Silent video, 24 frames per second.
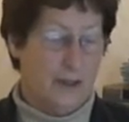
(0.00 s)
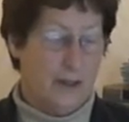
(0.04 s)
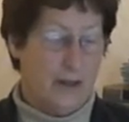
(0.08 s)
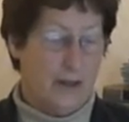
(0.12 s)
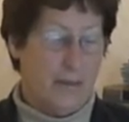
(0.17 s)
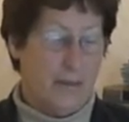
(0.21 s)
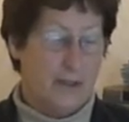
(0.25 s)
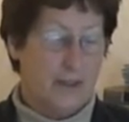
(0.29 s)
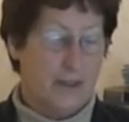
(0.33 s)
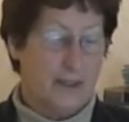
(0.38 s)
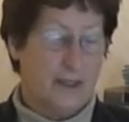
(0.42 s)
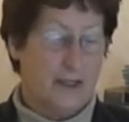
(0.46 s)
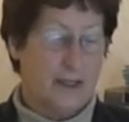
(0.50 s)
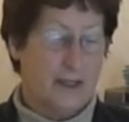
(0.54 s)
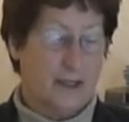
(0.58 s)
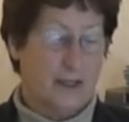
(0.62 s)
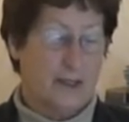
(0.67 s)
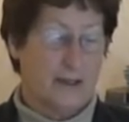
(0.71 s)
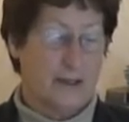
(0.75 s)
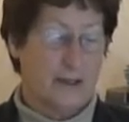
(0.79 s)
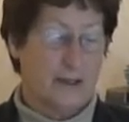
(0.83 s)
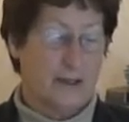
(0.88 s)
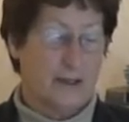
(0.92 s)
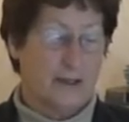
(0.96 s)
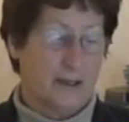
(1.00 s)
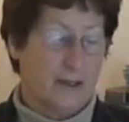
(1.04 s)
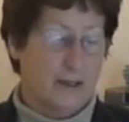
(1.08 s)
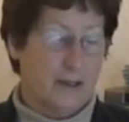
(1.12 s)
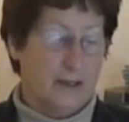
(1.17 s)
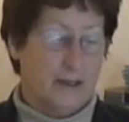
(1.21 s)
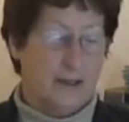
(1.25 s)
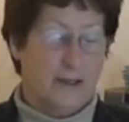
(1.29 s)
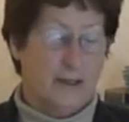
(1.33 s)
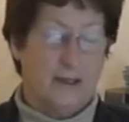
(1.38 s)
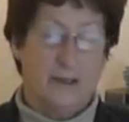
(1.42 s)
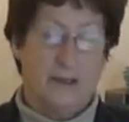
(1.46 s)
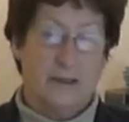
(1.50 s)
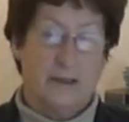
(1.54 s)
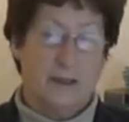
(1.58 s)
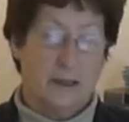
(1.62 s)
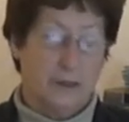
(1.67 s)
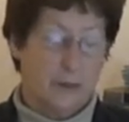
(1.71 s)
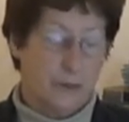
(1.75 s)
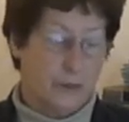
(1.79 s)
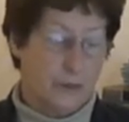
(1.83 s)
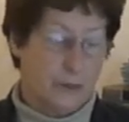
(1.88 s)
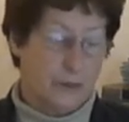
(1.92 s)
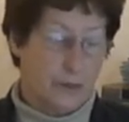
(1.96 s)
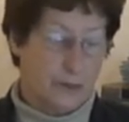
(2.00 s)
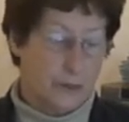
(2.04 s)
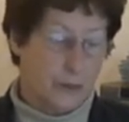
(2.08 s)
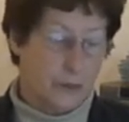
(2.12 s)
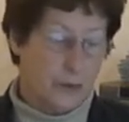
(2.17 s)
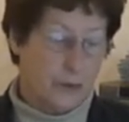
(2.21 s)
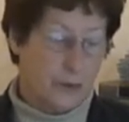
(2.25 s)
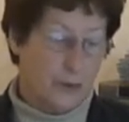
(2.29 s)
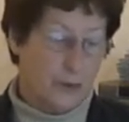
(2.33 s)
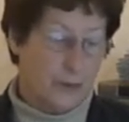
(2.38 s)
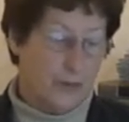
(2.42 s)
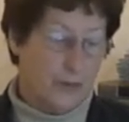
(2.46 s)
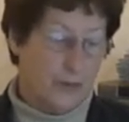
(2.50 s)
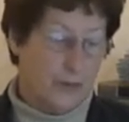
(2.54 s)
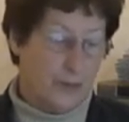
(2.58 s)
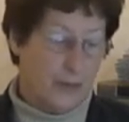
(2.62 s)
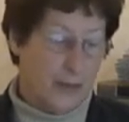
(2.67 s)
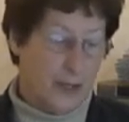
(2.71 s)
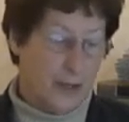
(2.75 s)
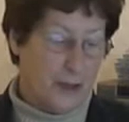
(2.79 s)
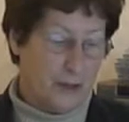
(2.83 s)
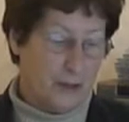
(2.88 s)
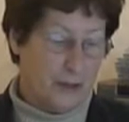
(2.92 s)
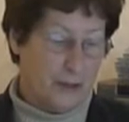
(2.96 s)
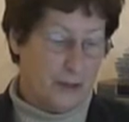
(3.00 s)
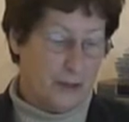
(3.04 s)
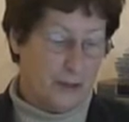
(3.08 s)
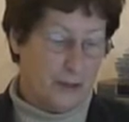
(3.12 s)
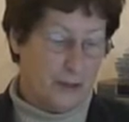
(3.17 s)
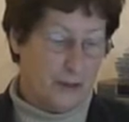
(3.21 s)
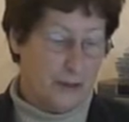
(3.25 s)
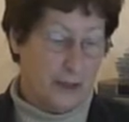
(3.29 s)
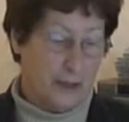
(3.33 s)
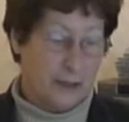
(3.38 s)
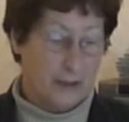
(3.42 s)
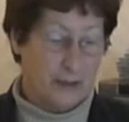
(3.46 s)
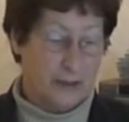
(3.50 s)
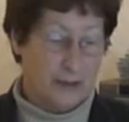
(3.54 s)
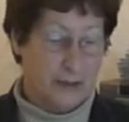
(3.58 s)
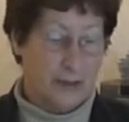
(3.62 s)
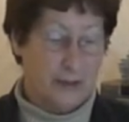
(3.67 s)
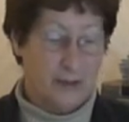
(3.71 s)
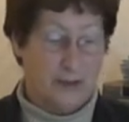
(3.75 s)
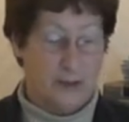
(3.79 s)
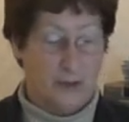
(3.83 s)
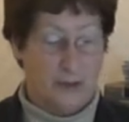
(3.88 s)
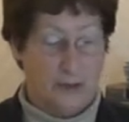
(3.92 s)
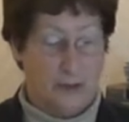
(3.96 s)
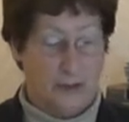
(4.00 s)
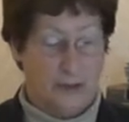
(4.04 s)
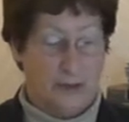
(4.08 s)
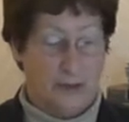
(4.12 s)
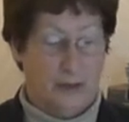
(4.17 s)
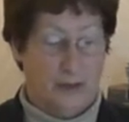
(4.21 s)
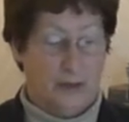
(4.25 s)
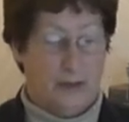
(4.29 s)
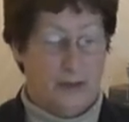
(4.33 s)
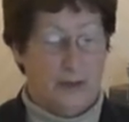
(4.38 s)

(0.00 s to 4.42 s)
Number 6, conceal the crucial information. Secrecy is good.